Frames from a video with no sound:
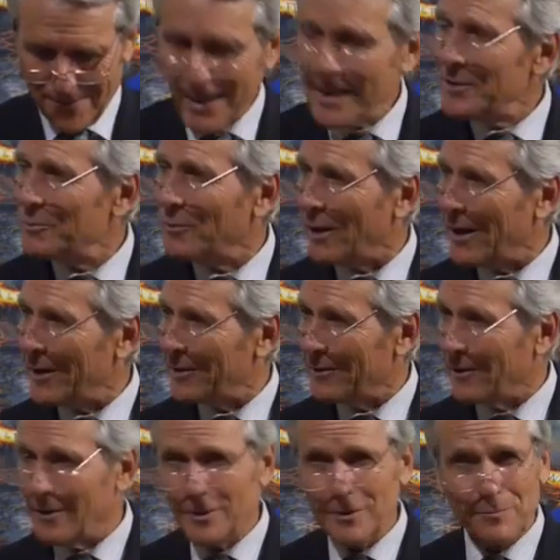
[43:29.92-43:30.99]
That's why
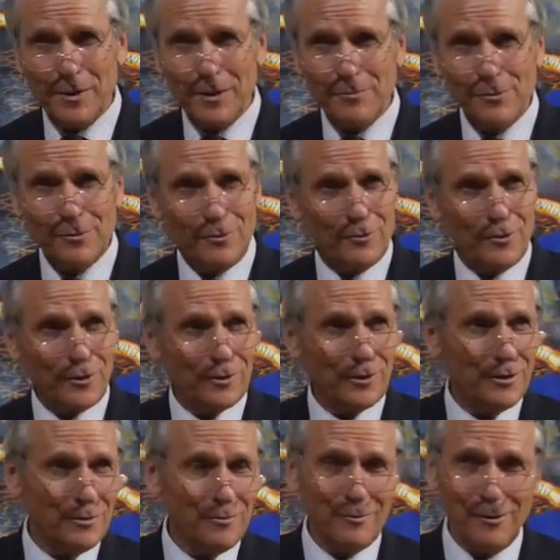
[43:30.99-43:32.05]
God's people do not
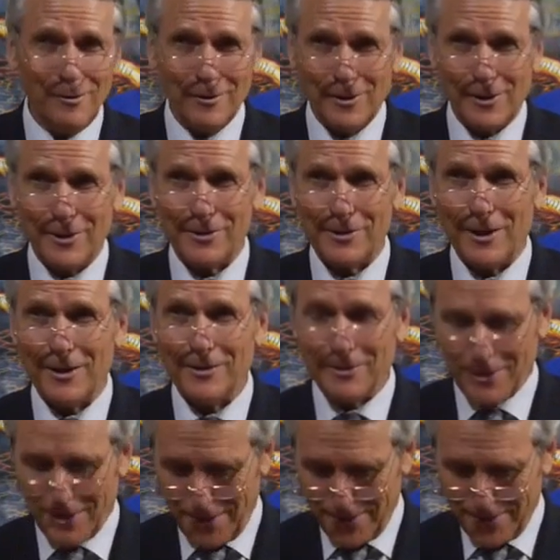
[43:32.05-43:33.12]
go to war in these
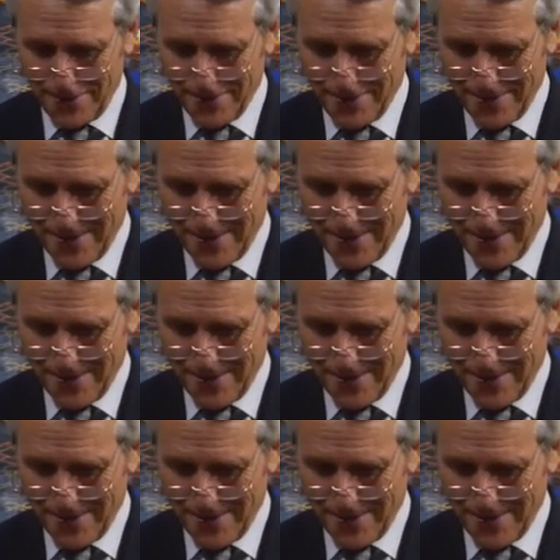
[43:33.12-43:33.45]
last days.